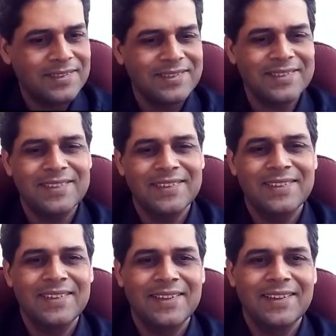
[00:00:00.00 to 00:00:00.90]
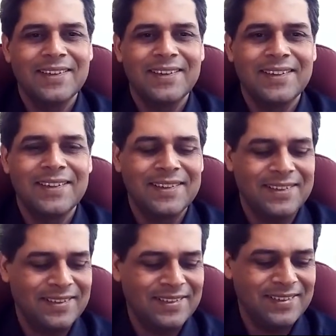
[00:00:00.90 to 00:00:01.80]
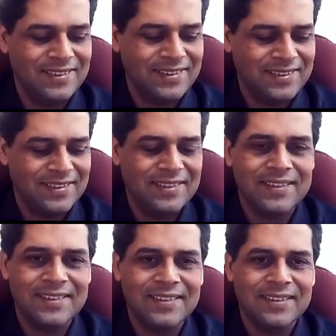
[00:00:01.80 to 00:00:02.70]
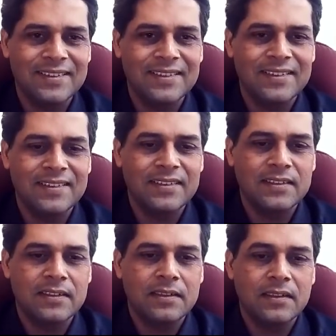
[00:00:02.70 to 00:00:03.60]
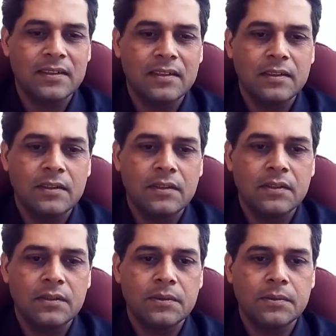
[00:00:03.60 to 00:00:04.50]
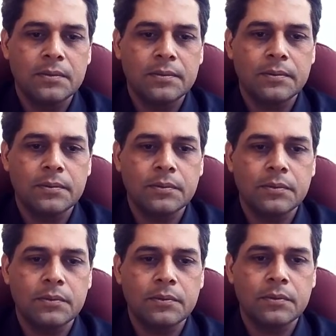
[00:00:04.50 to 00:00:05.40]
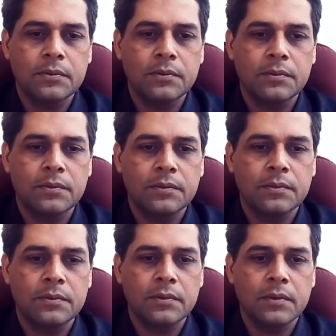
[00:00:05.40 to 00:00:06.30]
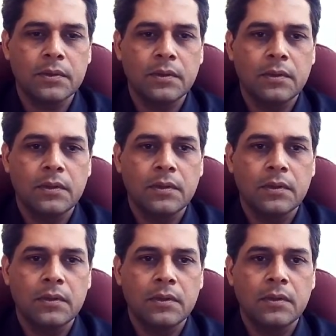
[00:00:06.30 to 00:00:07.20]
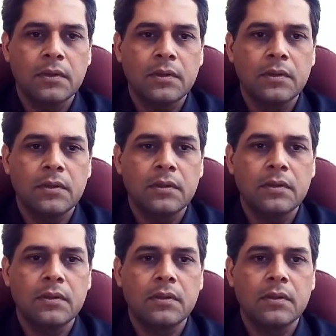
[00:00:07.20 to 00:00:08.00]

No words are spoken by the person on screen.